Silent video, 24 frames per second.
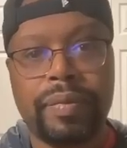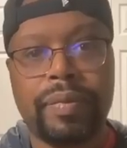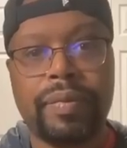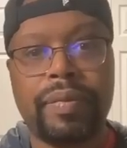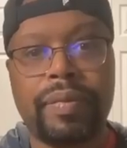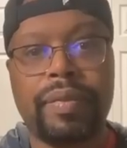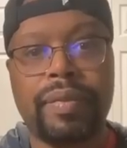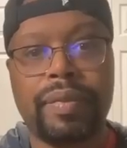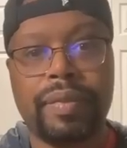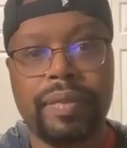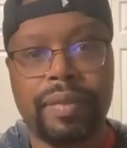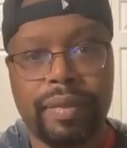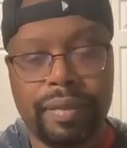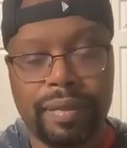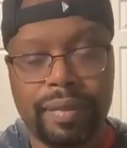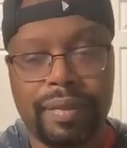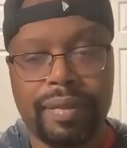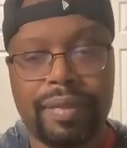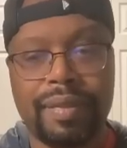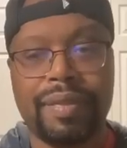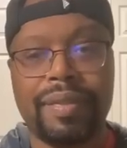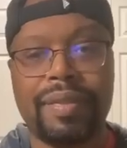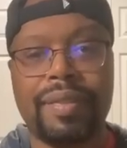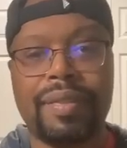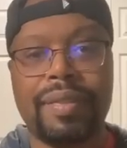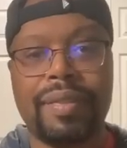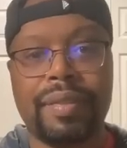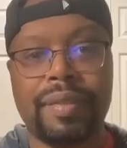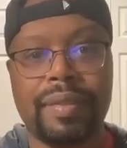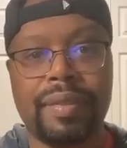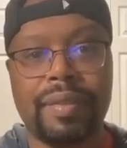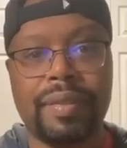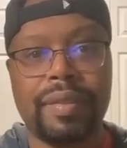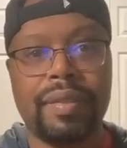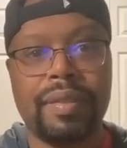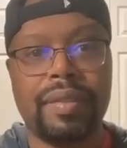
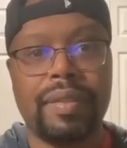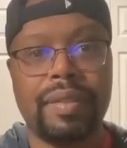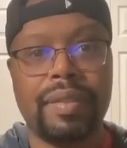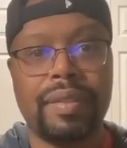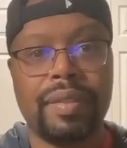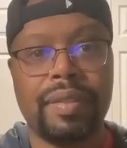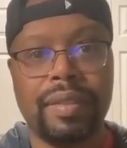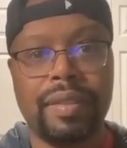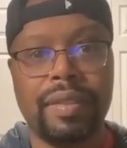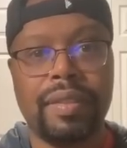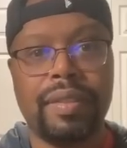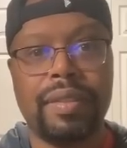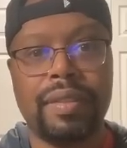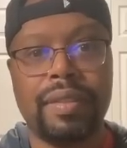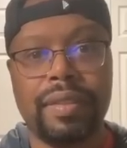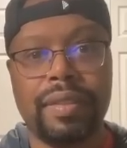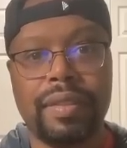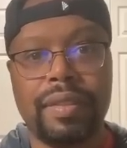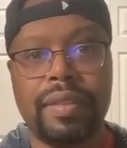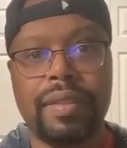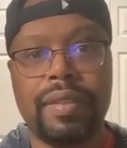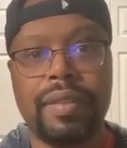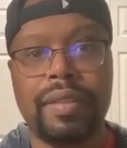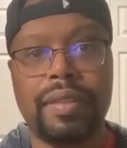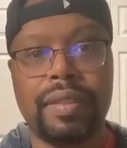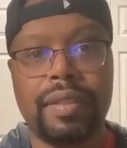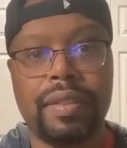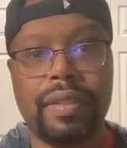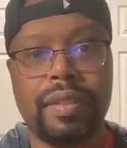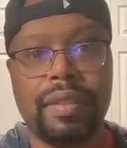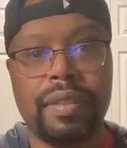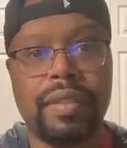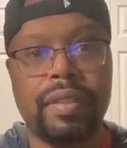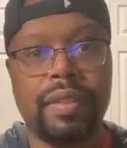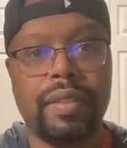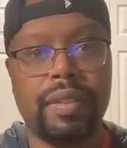
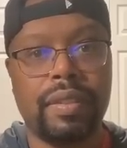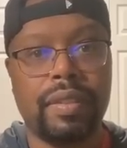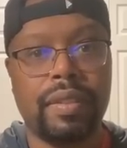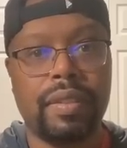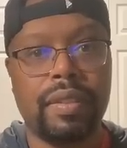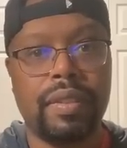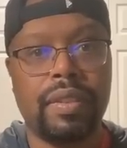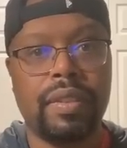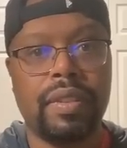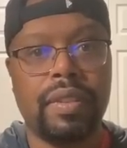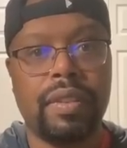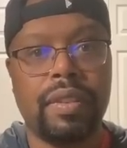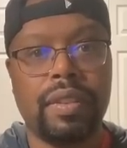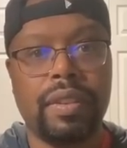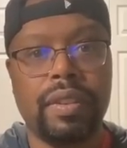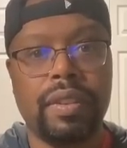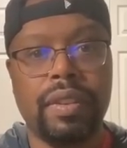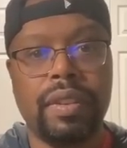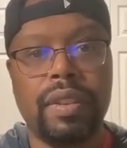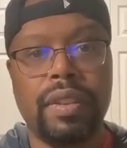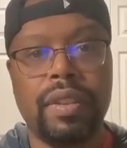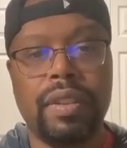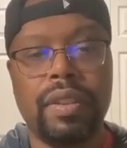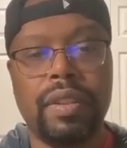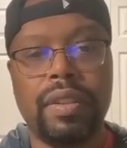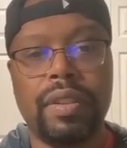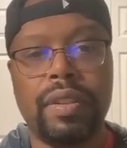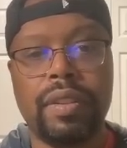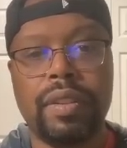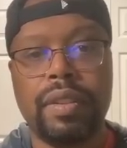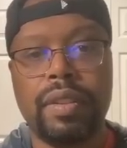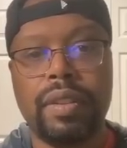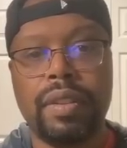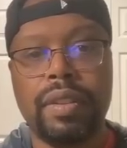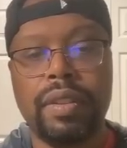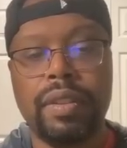
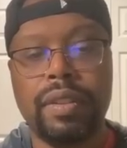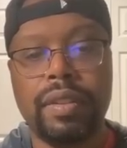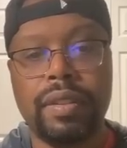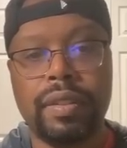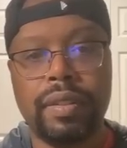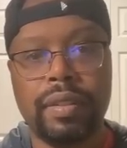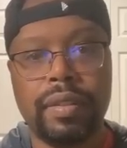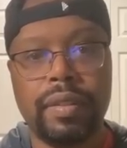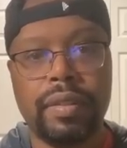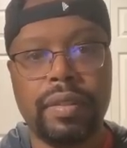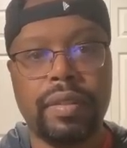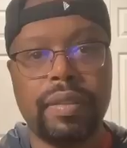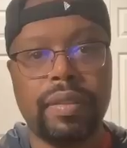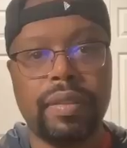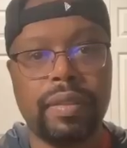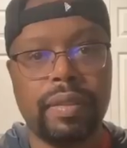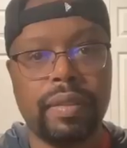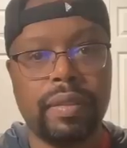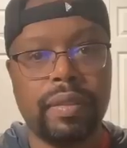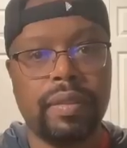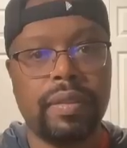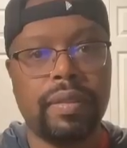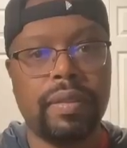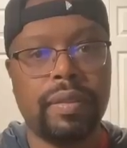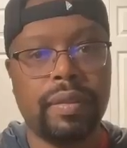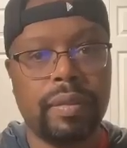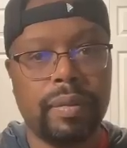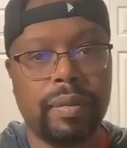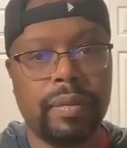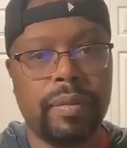The person shown says nothing.